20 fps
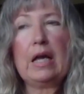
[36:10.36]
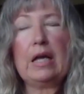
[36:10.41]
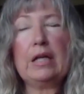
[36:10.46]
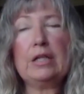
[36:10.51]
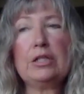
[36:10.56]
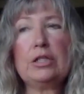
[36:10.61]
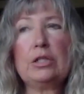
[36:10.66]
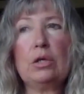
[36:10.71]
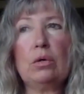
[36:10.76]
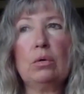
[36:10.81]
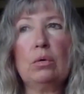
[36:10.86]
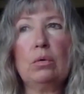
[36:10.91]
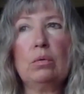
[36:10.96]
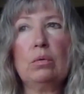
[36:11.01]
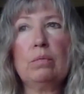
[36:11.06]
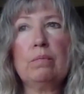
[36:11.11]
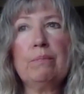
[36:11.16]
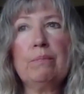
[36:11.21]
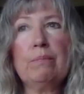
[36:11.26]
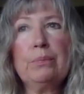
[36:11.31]
And
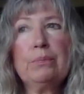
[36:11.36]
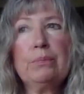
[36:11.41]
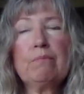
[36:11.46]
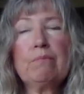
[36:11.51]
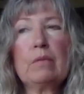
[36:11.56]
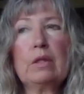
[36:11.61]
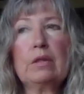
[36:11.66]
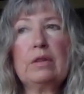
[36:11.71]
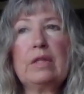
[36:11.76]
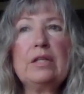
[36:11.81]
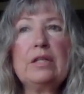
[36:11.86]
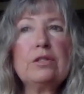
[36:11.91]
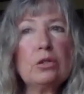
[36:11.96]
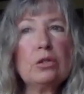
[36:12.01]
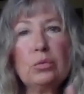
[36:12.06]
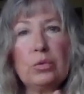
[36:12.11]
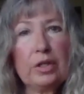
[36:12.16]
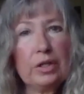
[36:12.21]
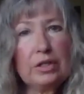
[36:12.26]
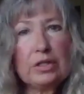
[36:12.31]
so these
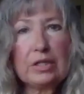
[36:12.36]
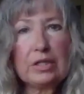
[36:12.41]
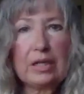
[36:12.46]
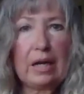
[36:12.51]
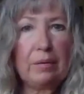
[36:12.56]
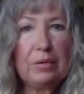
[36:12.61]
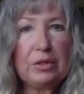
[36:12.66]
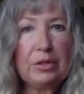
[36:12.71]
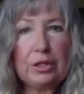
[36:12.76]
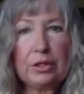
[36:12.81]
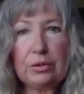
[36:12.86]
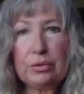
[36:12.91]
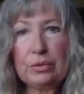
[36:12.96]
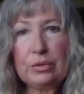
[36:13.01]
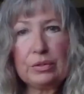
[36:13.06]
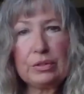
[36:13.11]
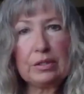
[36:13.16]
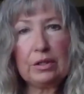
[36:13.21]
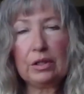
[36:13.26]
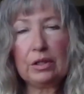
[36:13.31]
are words that I would
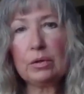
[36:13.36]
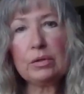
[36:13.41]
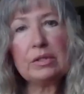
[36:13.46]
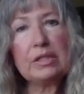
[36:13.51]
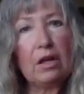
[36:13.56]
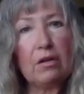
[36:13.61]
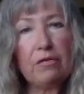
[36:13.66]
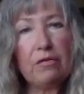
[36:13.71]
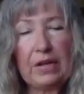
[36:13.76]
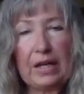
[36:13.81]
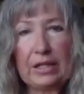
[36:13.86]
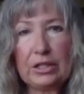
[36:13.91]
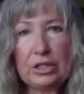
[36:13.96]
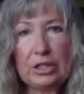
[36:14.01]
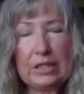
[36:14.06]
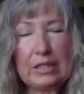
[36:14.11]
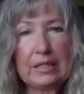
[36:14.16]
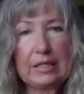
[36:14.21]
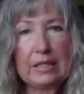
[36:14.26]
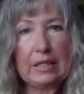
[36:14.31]
use,
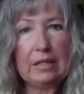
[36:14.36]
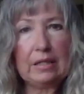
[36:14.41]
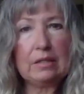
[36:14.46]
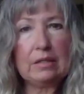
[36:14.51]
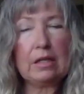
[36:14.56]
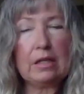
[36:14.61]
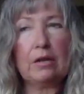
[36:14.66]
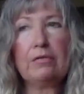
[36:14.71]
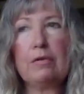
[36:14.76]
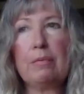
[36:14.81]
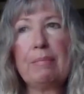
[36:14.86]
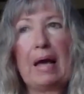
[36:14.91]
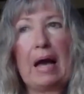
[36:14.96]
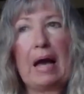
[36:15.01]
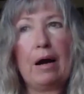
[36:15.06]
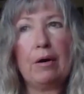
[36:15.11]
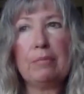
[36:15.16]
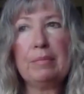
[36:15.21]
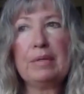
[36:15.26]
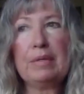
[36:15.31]
self-agency,
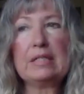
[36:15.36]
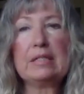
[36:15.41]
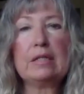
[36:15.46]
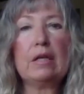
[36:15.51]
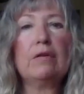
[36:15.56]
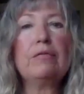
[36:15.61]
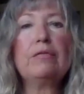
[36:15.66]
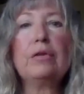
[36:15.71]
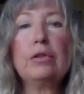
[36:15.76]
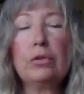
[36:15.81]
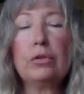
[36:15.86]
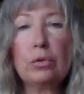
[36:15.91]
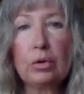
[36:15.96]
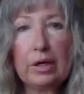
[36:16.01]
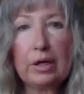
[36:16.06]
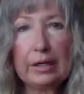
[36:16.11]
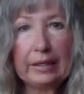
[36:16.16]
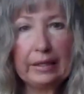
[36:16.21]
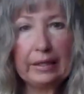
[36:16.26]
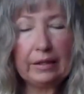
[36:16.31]
self-empowerment,
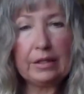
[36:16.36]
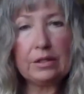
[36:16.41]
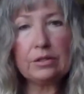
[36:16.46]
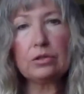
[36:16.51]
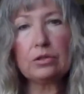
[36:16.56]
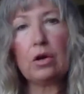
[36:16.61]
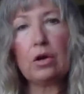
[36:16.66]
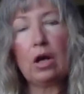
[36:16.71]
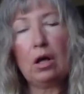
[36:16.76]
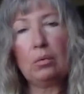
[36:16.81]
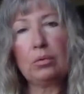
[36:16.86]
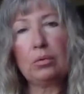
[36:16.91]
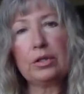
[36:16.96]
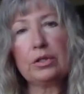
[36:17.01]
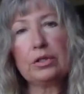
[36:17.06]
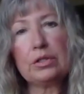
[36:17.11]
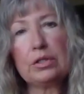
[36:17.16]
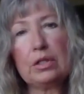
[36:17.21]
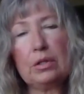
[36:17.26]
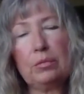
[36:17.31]
self-authority. These are all
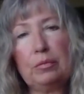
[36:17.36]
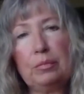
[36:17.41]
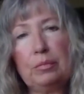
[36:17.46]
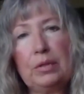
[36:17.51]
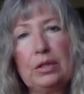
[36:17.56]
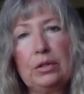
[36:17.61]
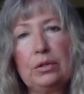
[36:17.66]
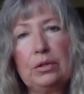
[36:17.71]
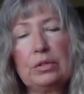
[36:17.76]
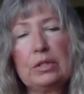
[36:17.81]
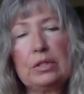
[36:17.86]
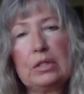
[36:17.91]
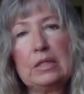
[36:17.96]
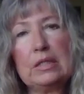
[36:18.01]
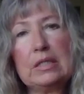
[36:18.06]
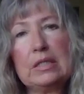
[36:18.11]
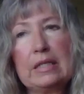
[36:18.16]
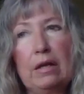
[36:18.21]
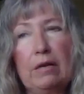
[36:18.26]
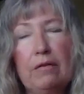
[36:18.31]
words that would be used
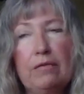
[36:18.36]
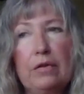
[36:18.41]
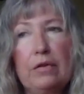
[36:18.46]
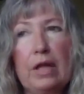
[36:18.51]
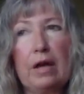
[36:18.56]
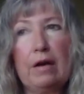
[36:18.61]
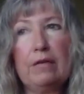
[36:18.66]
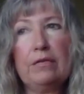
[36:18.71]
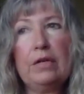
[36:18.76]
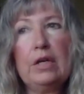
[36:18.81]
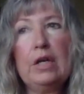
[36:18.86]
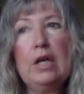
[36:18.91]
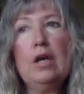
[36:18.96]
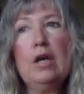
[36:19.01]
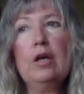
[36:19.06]
in self-love.